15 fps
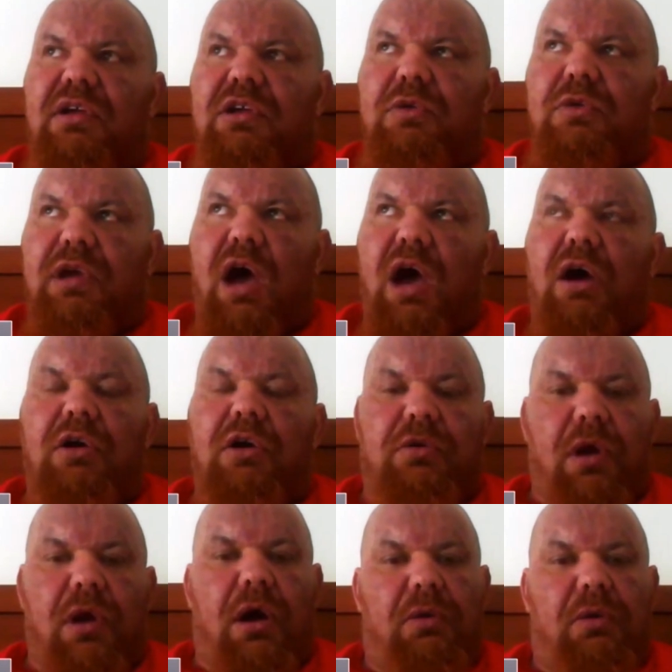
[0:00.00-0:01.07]
you can't
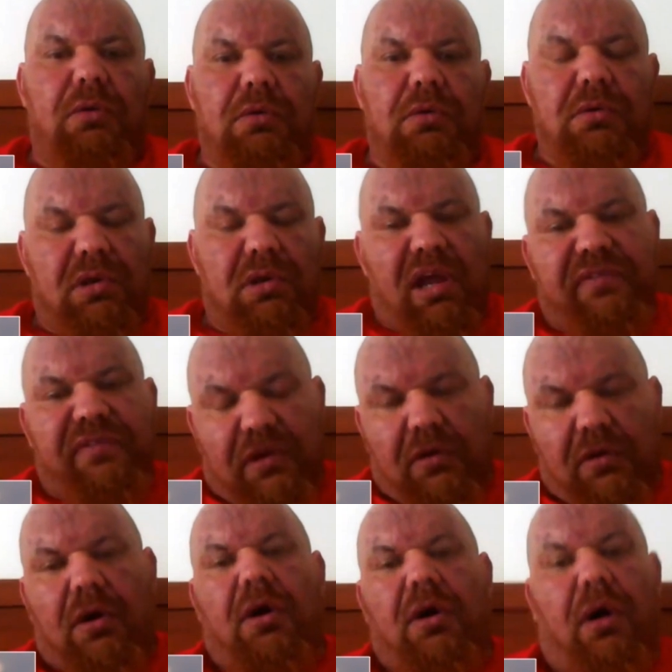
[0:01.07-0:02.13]
grow if
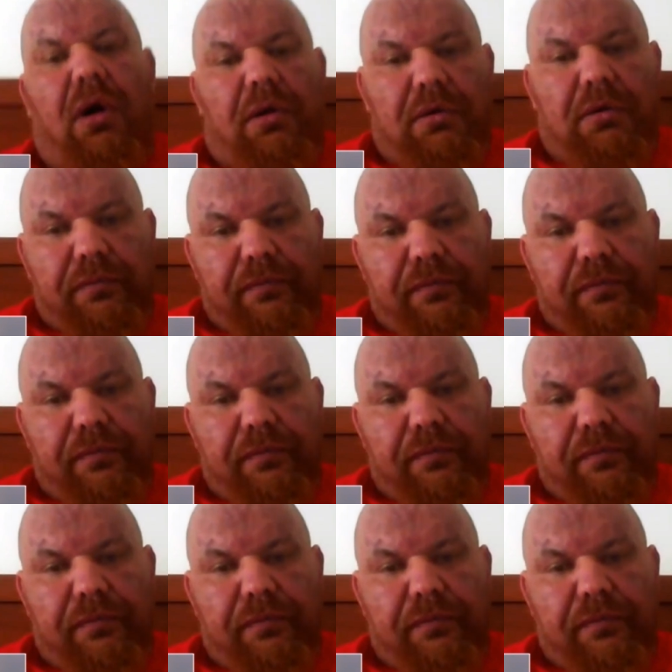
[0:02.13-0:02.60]
you're not on.